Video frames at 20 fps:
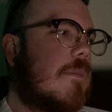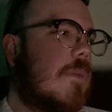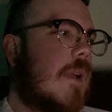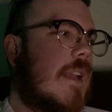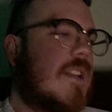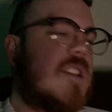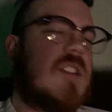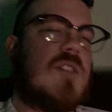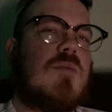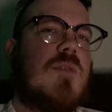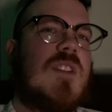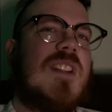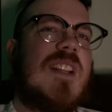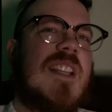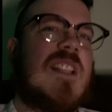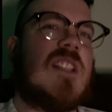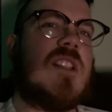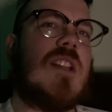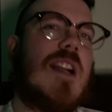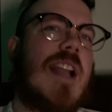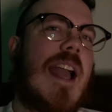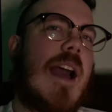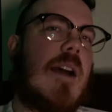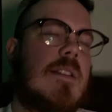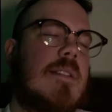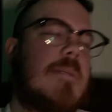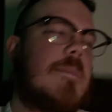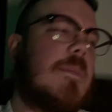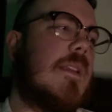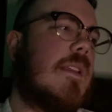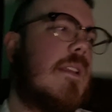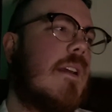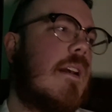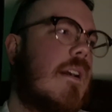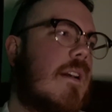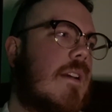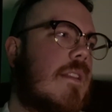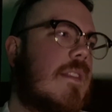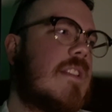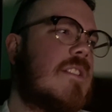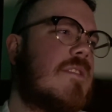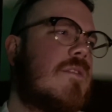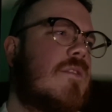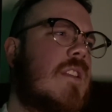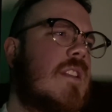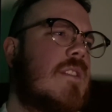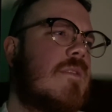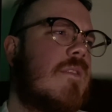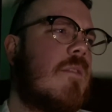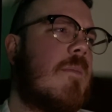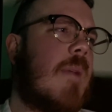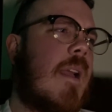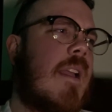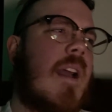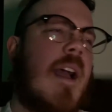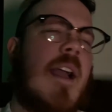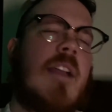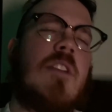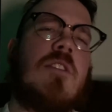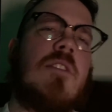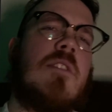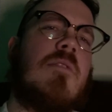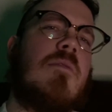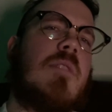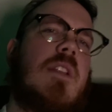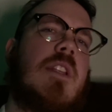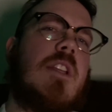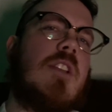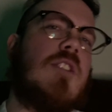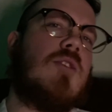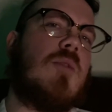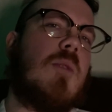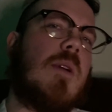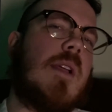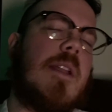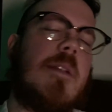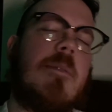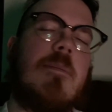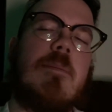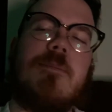It just really stuck out to me. This film I actually really enjoyed.